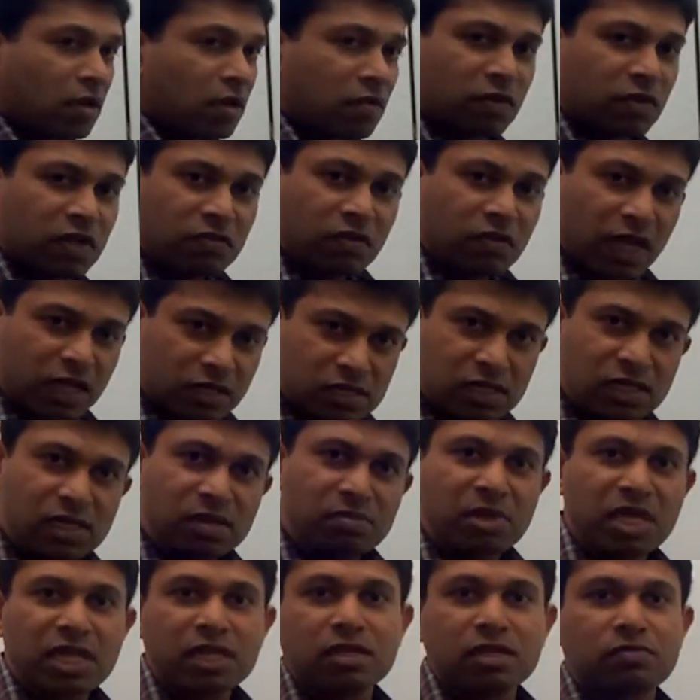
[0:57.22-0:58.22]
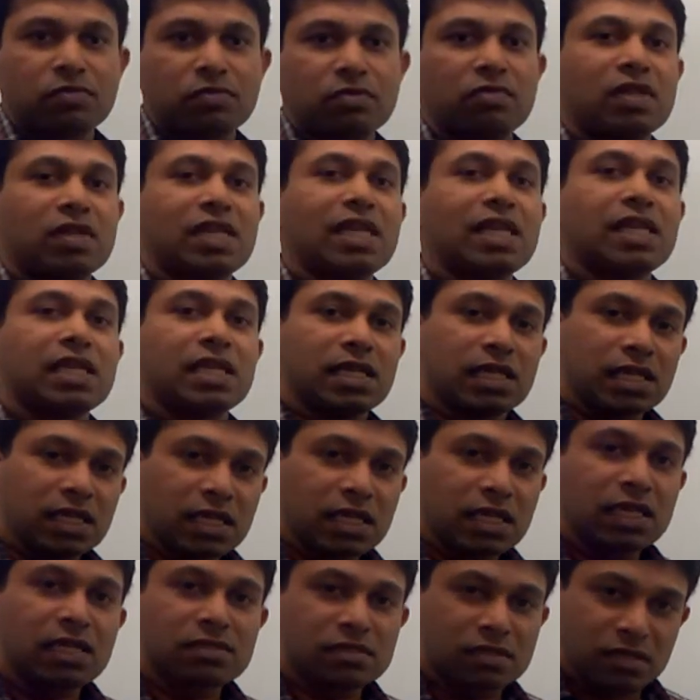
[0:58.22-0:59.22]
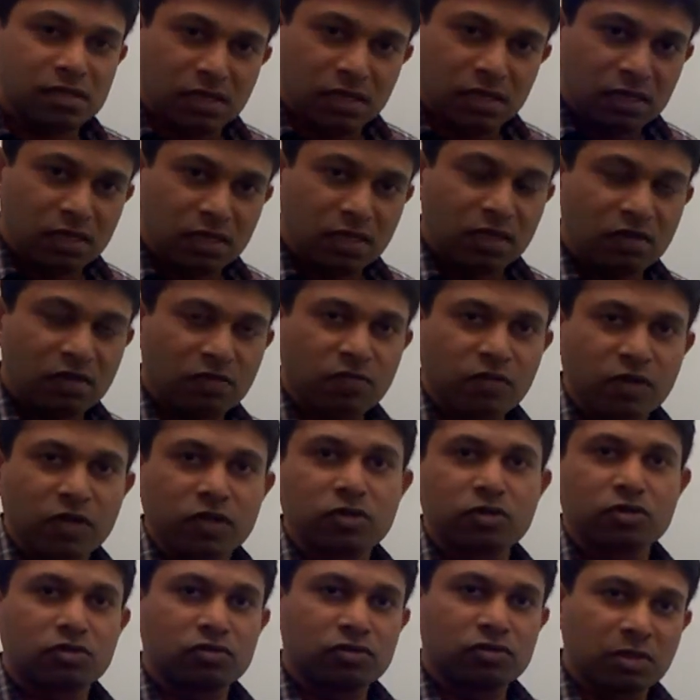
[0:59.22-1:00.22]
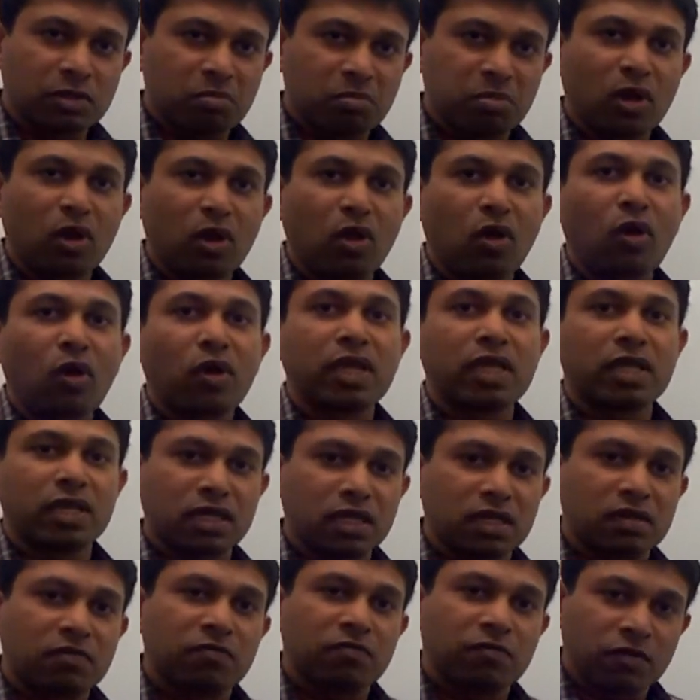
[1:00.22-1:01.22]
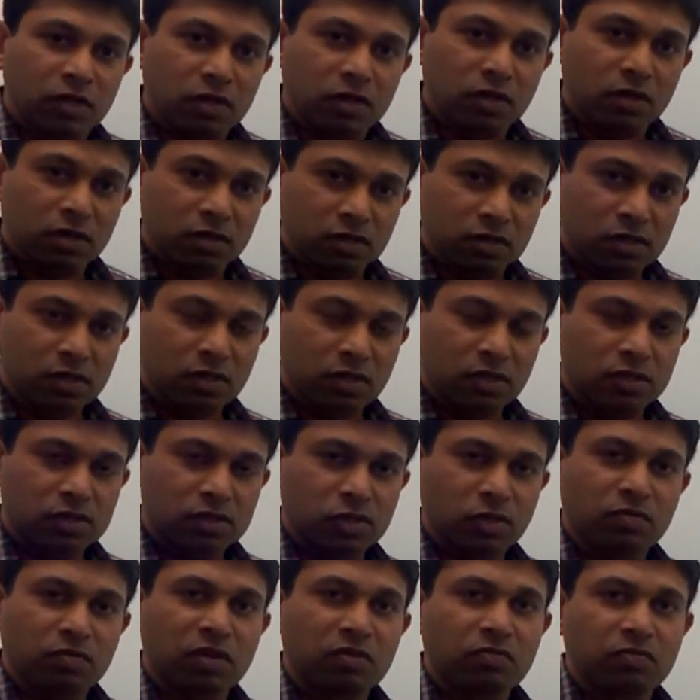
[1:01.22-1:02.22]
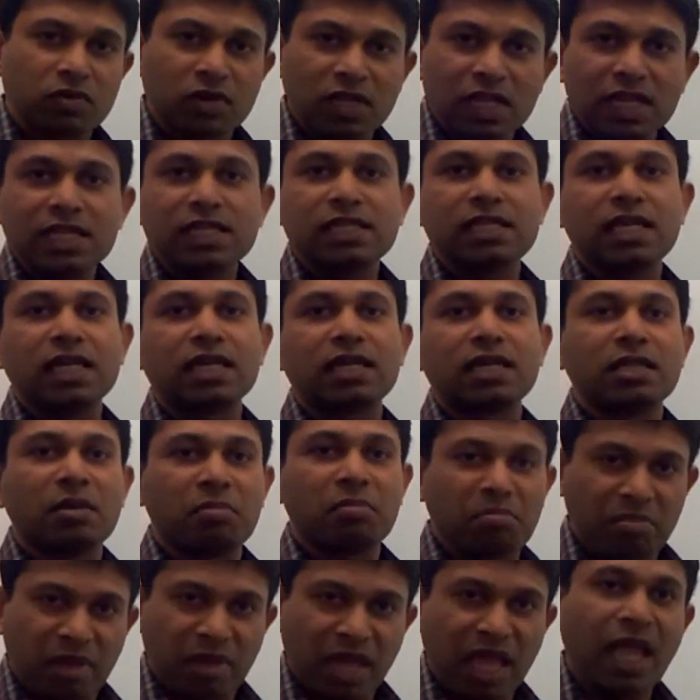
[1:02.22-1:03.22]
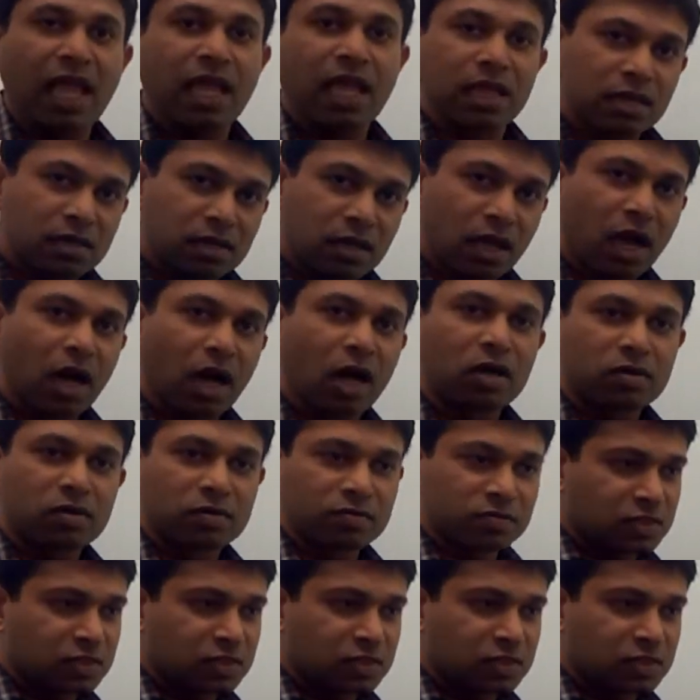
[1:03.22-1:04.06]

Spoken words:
we've actually made it really easy for you to deploy, configure. So we've really taken the pain out of